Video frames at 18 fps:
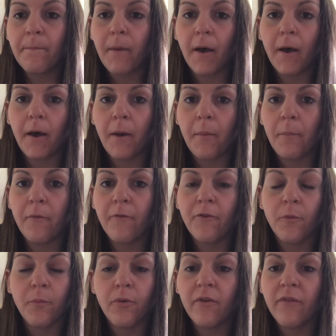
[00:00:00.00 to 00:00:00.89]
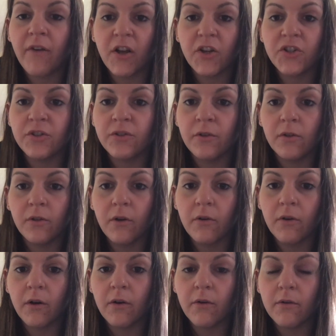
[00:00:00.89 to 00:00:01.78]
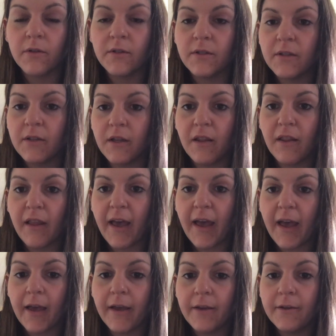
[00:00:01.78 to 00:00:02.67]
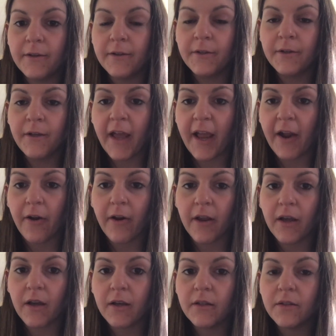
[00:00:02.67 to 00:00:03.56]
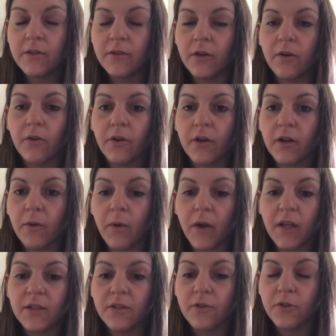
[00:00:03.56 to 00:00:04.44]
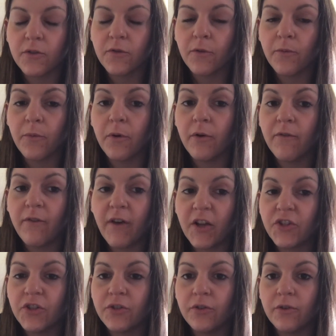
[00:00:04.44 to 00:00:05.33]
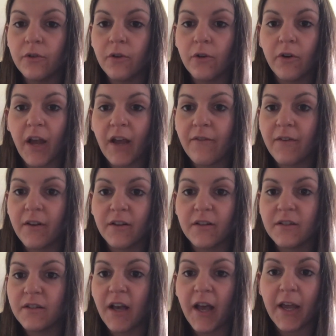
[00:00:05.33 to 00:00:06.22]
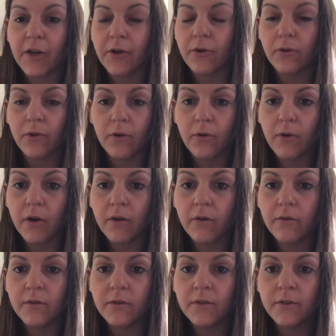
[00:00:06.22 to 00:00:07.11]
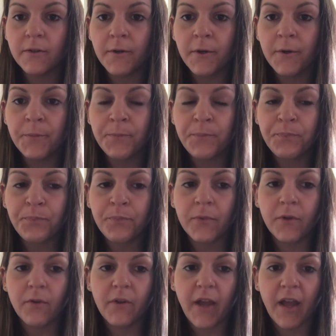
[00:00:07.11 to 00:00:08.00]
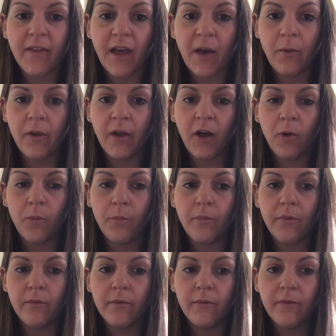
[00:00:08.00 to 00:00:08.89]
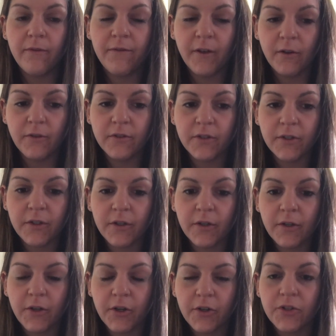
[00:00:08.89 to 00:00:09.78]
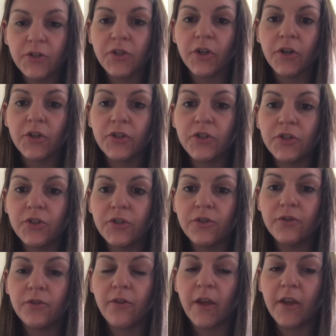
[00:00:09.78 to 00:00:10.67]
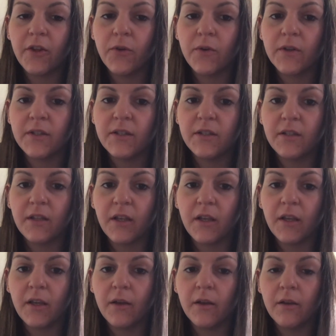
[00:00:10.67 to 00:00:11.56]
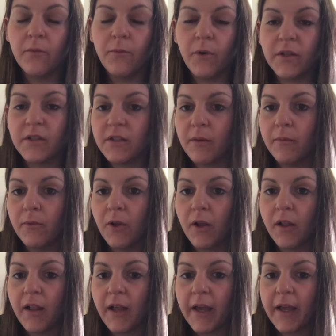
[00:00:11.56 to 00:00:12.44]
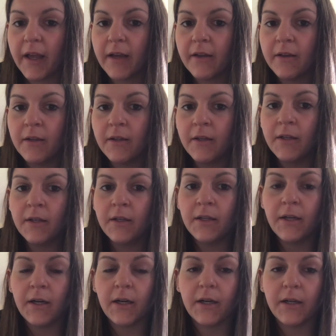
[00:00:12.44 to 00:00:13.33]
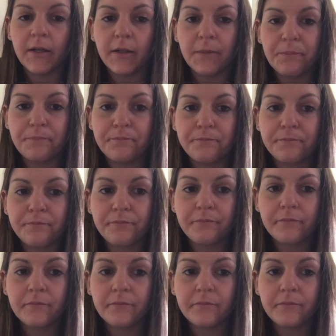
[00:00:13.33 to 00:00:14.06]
um, for professional logos in that area. So, you're going to want to search for professional graphic designer logos. Okay, that will help filter your search so that you can see what some look like um,